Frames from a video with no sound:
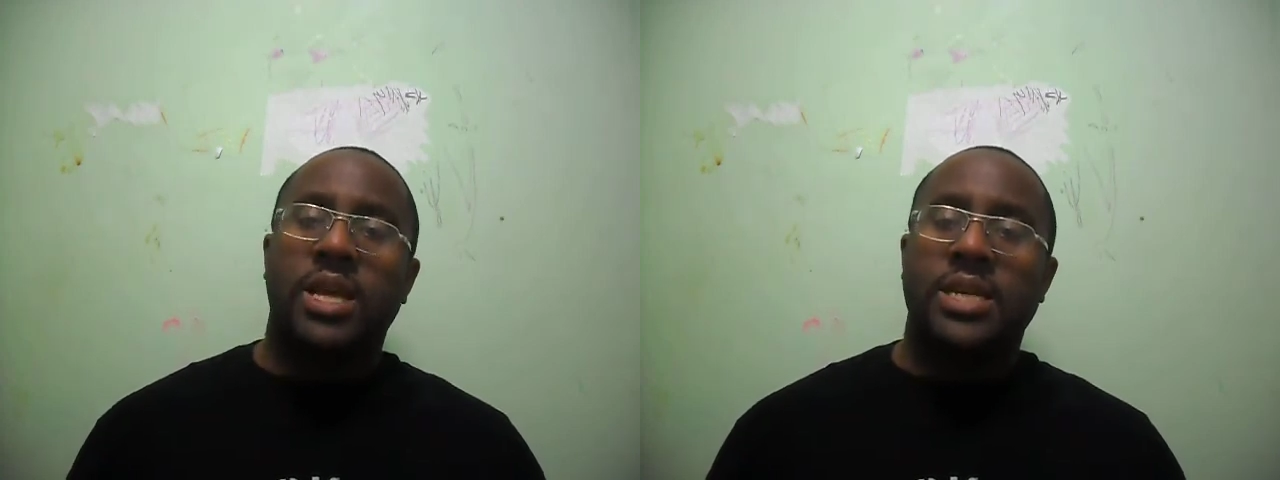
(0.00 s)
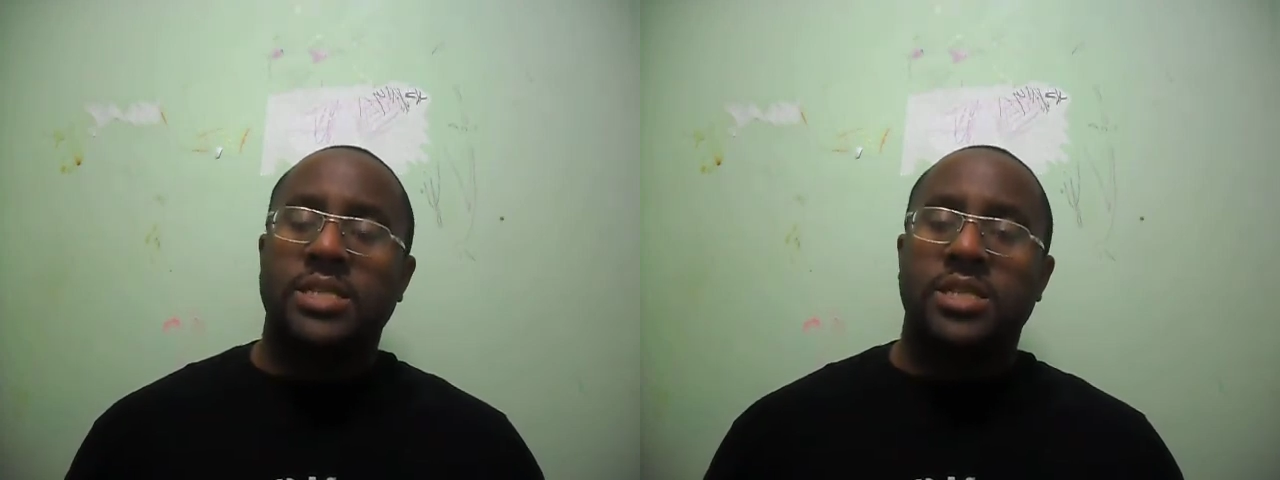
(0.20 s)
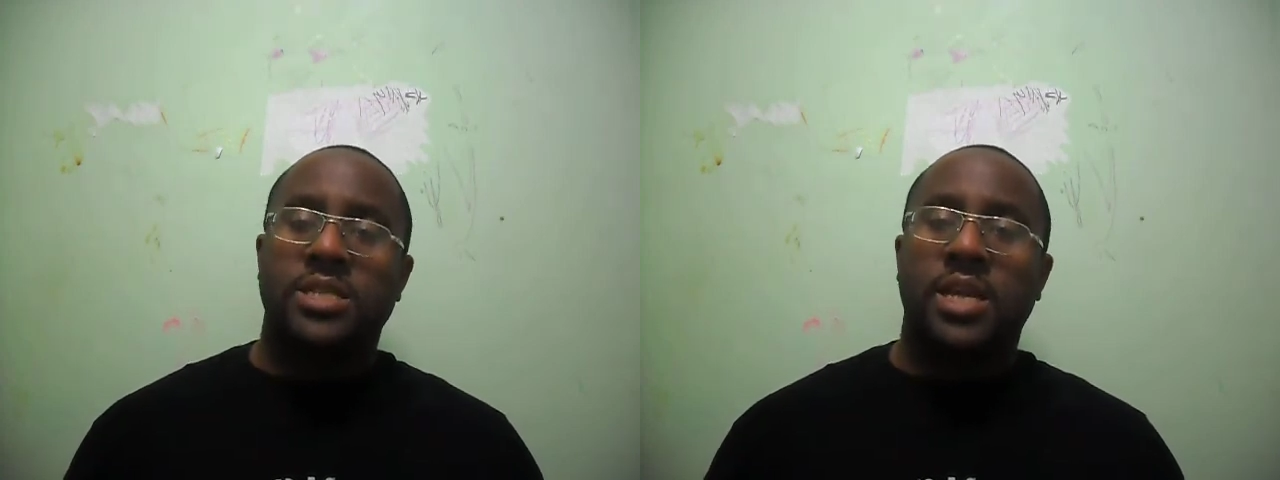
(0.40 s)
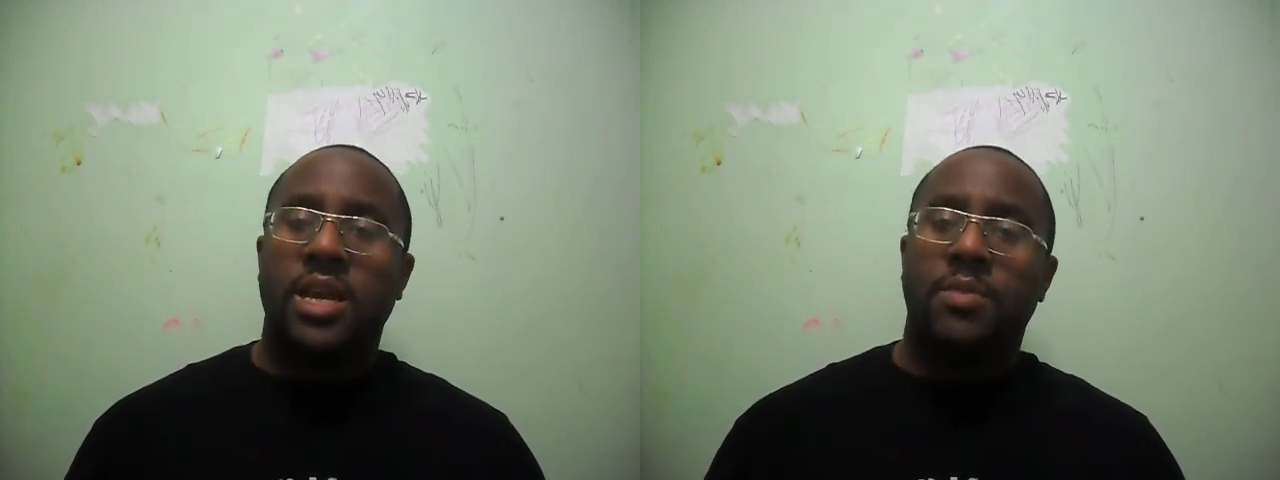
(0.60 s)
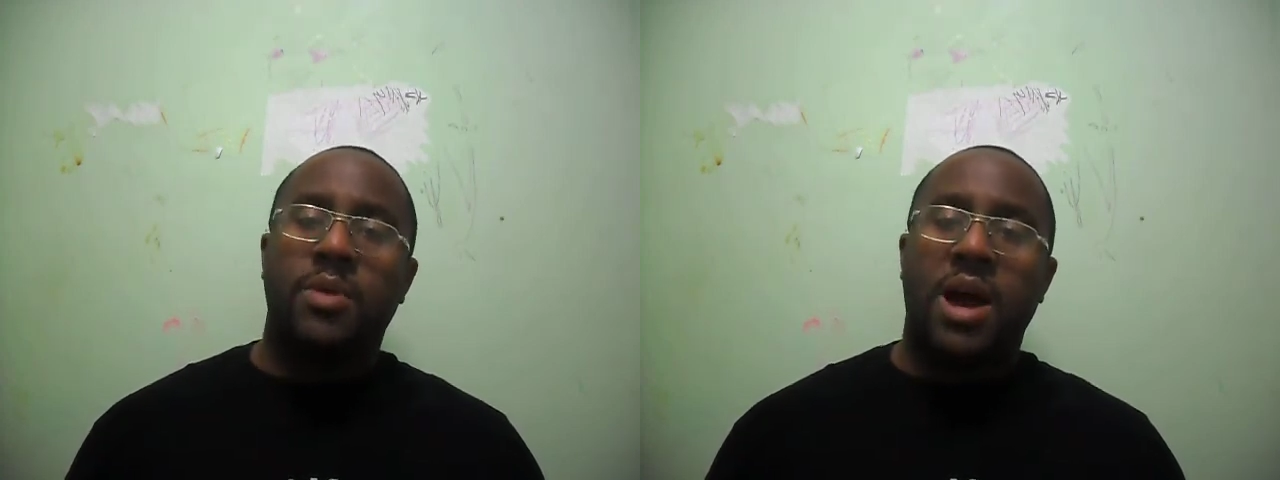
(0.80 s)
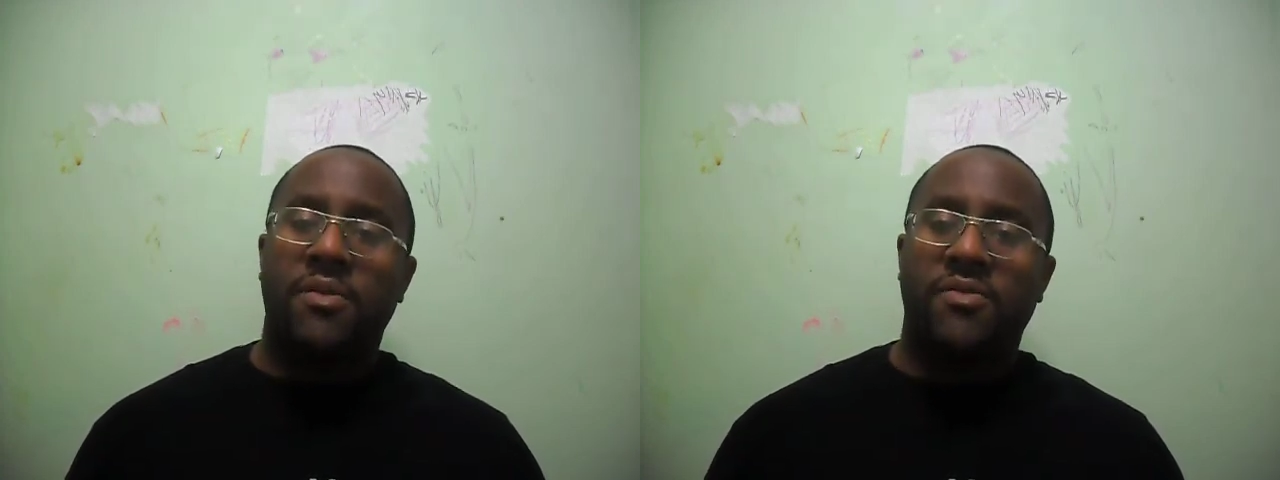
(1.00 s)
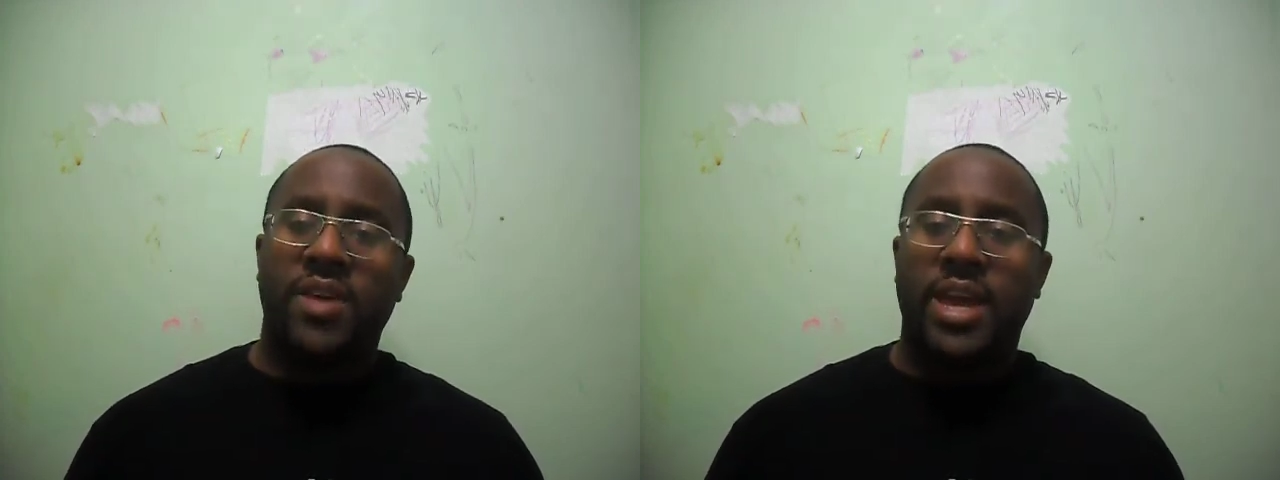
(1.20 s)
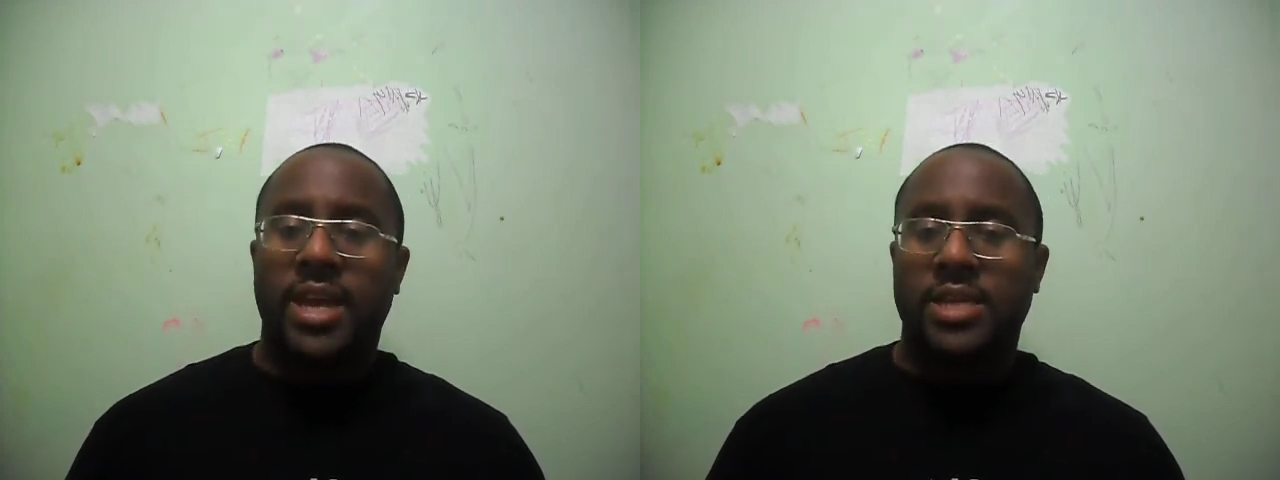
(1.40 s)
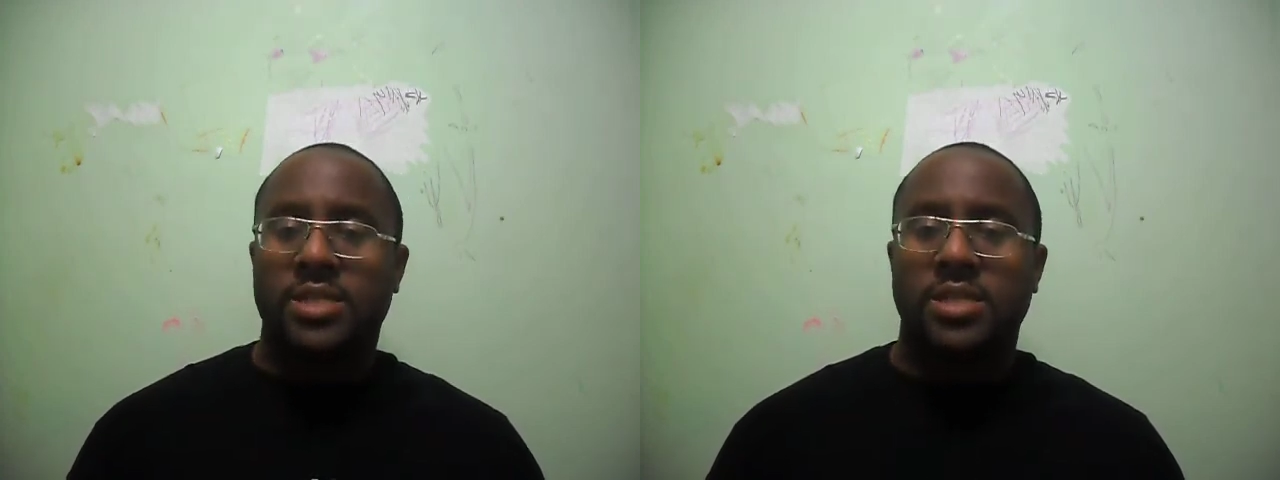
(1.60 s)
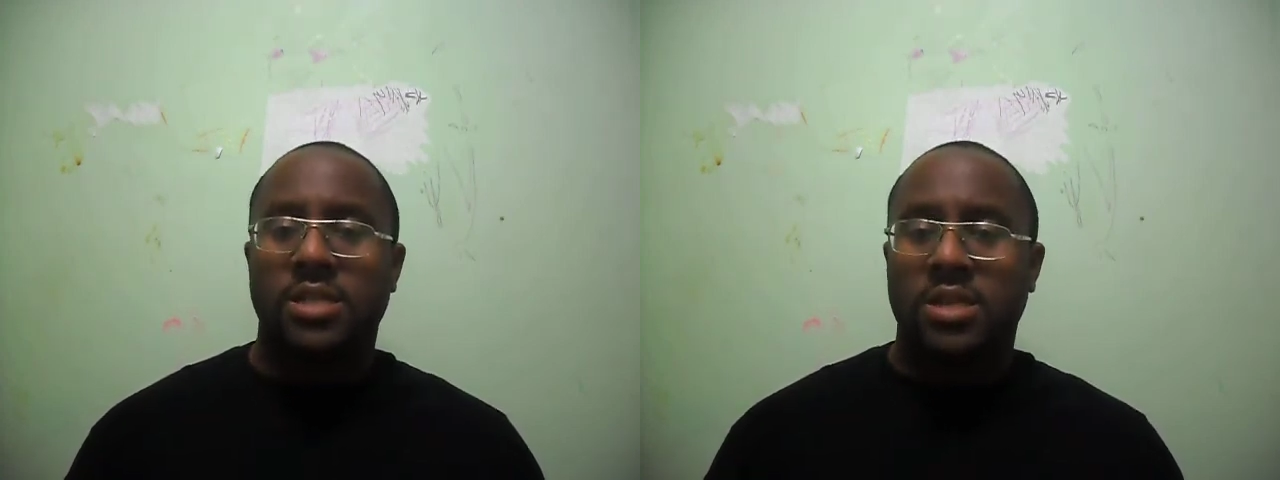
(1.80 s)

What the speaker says: as just the hip-hop fans,